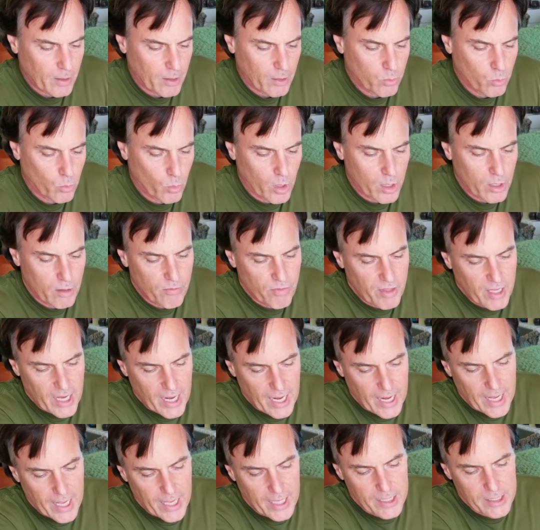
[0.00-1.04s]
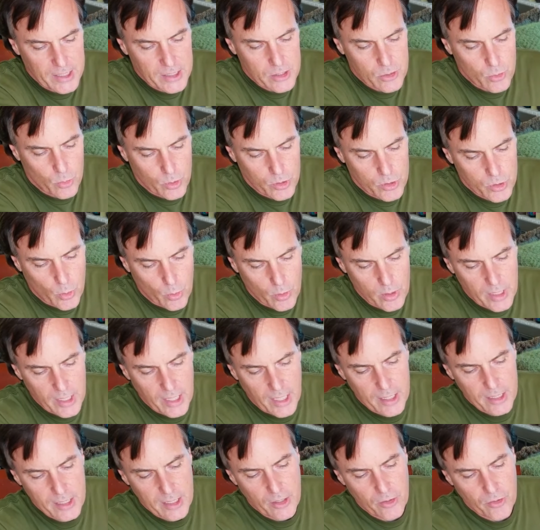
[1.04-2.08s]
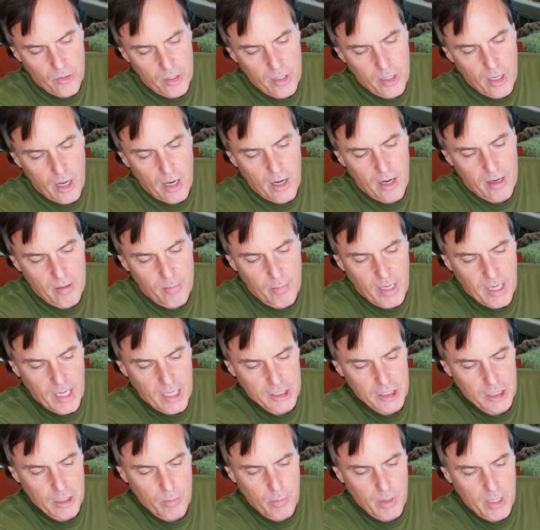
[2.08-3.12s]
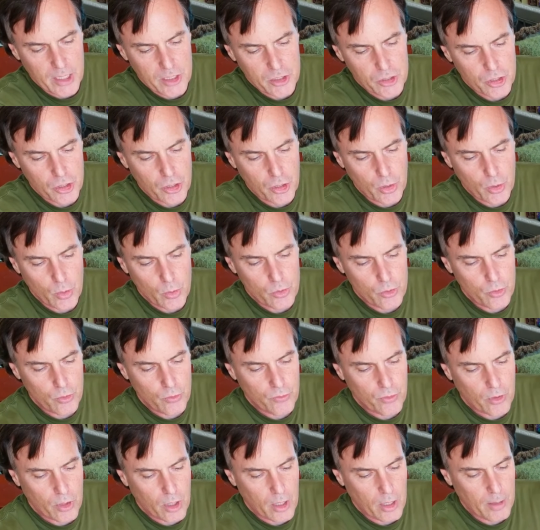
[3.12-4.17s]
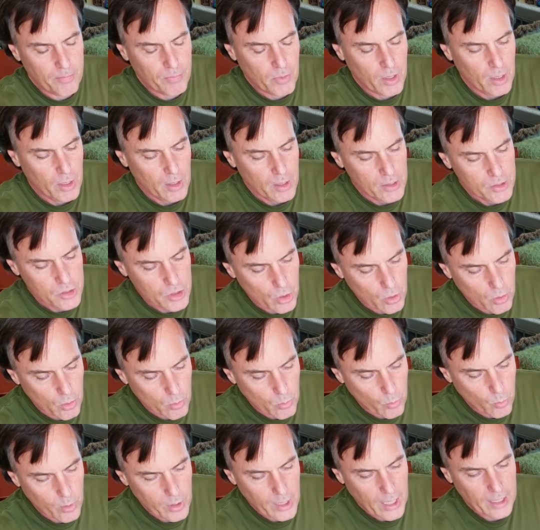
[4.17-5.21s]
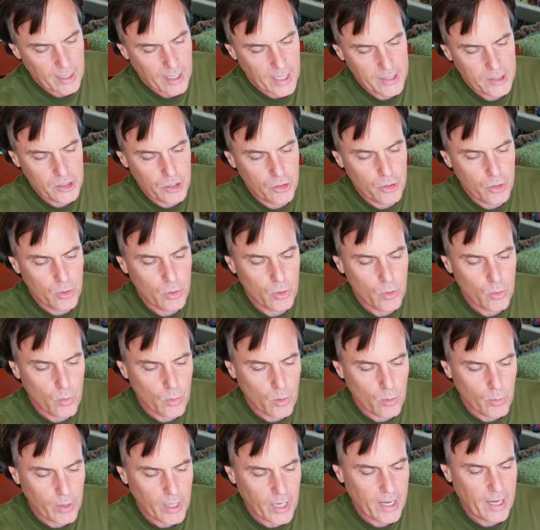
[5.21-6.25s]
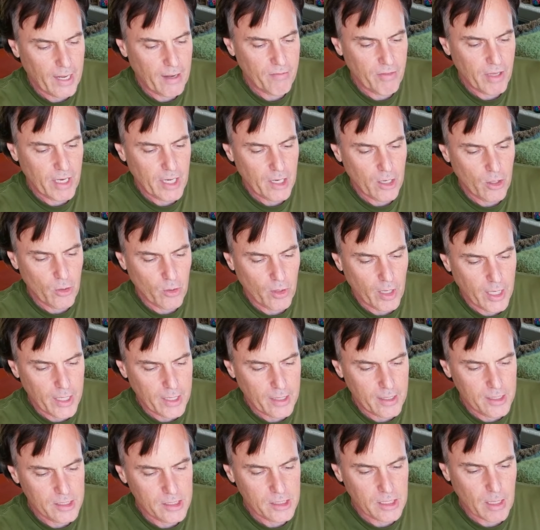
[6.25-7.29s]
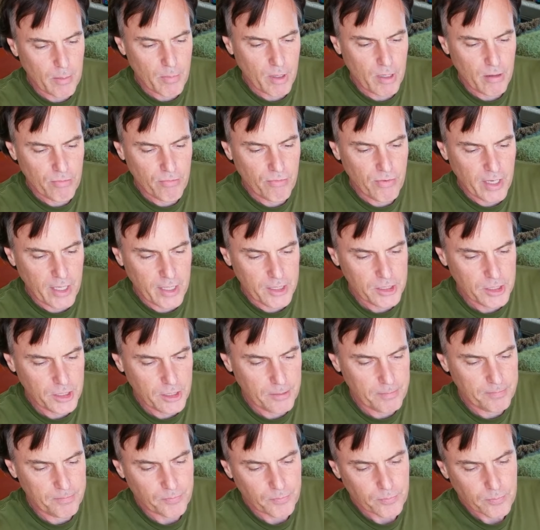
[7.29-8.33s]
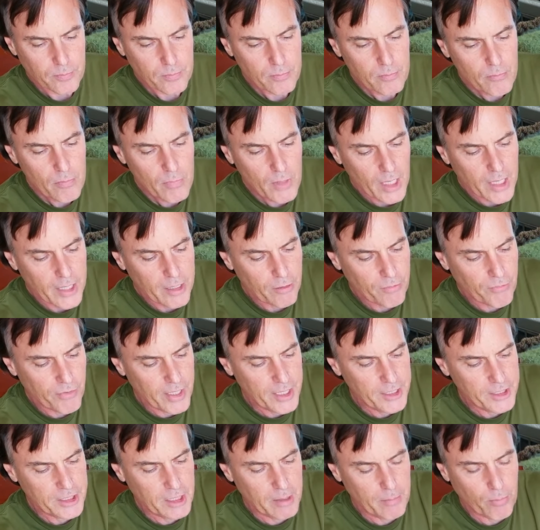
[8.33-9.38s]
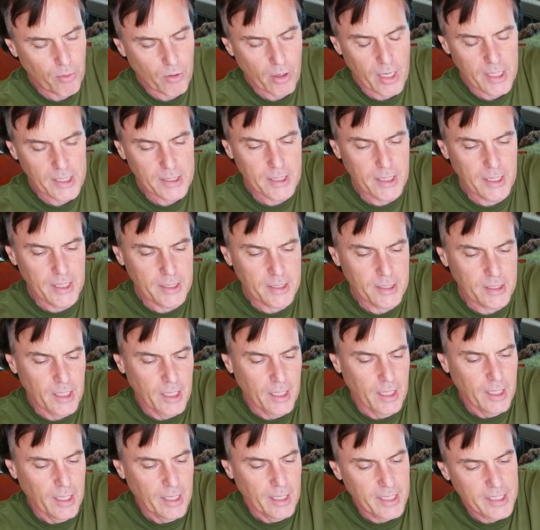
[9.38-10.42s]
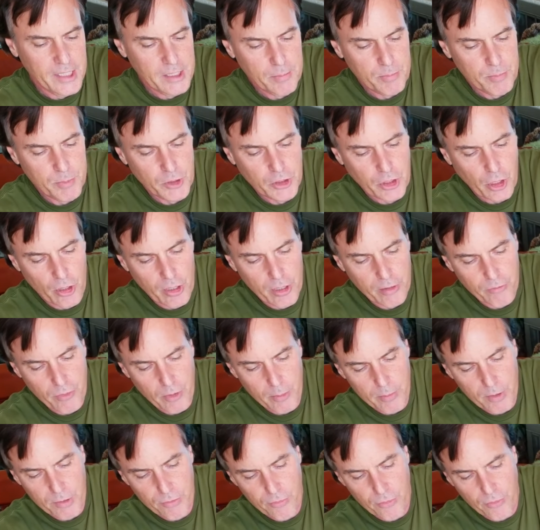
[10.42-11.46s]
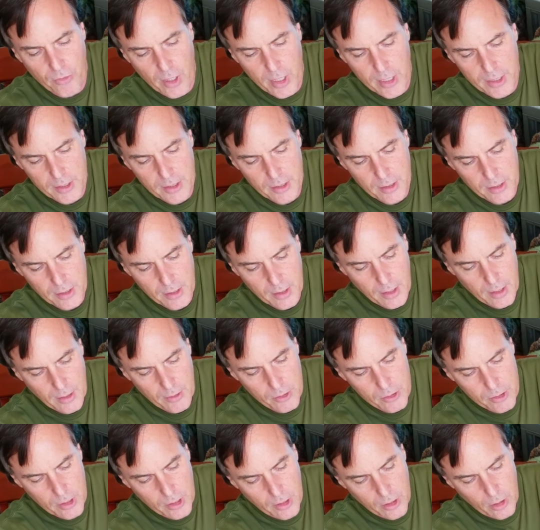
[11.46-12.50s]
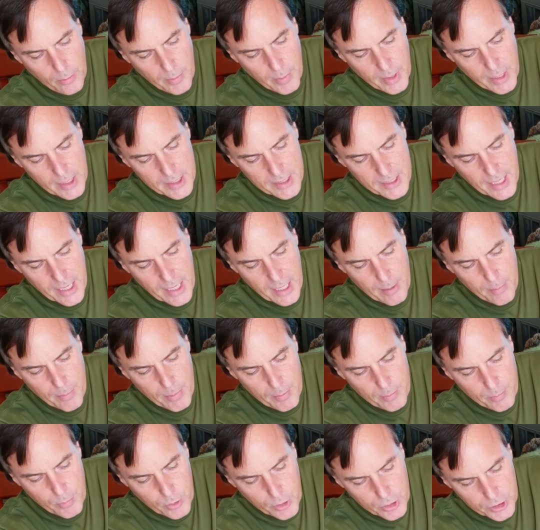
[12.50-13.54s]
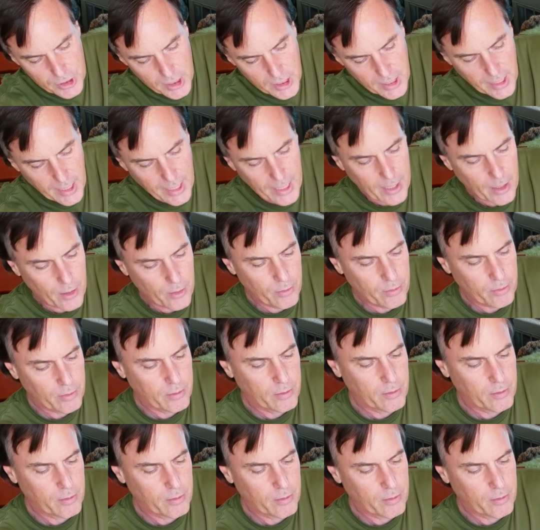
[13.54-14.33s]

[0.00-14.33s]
one of the ends or toward the end near the nock may actually be askew too far. So what I like to do when I have the arrow like this is I'm going to finish it. And the finishing process is starting from the front. There's a little bit of tape. Push it down,